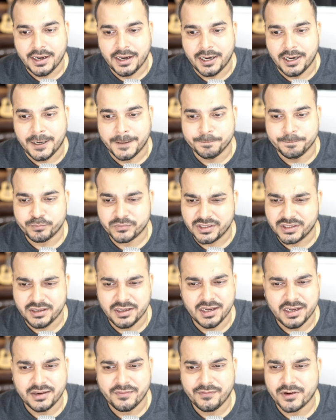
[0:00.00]
Uh,
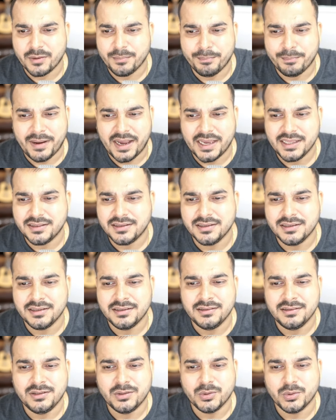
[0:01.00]
here from
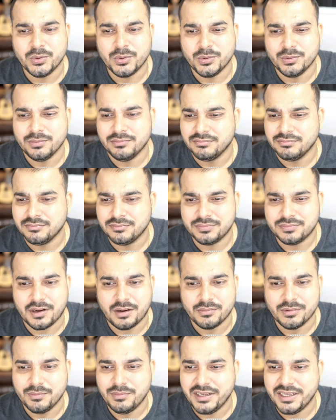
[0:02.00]
Python to
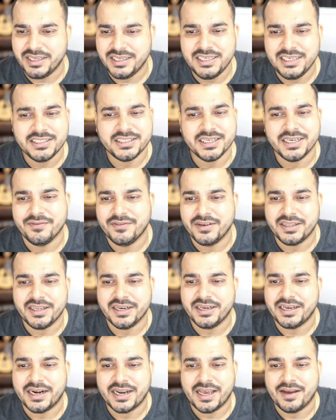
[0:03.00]
probably each and
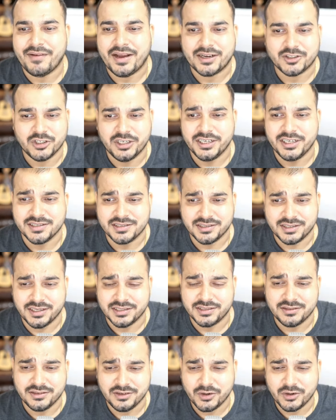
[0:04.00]
everything that I've actually
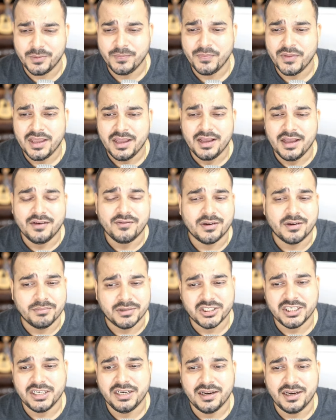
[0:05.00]
discussed, you know, from
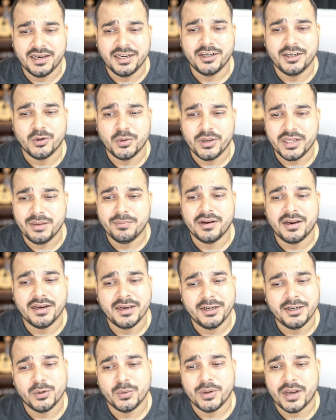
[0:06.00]
machine learning to deep
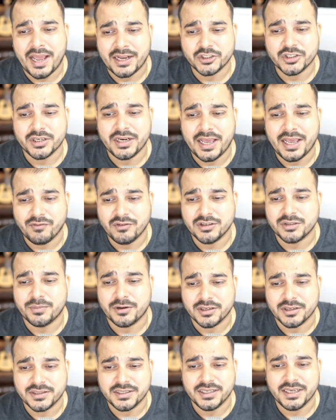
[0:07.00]
learning to natural language
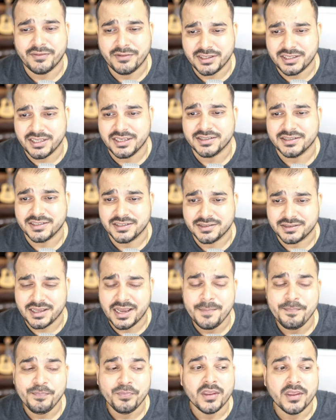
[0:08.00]
processing, everything is
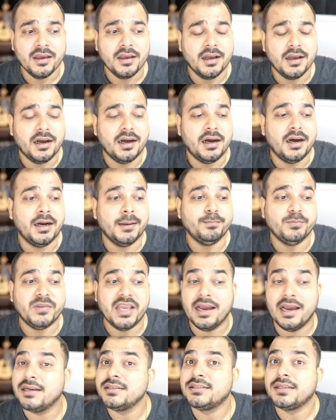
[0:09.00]
there. Uh,
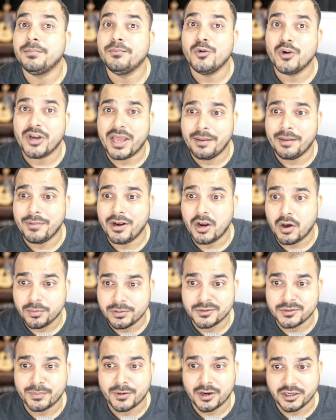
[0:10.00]
there are some more
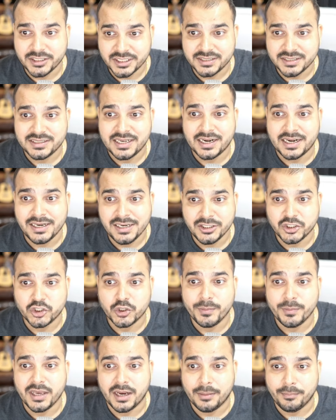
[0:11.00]
MLOps projects that needs
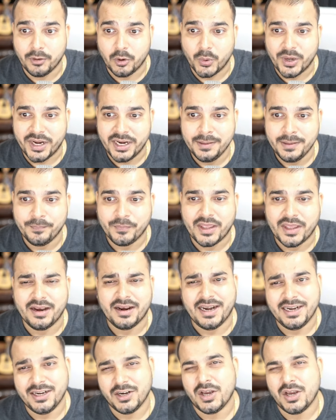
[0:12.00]
to be uploaded.
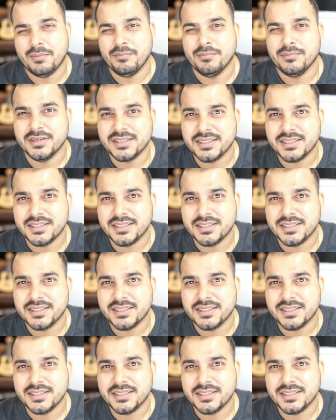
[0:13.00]
And right now I'm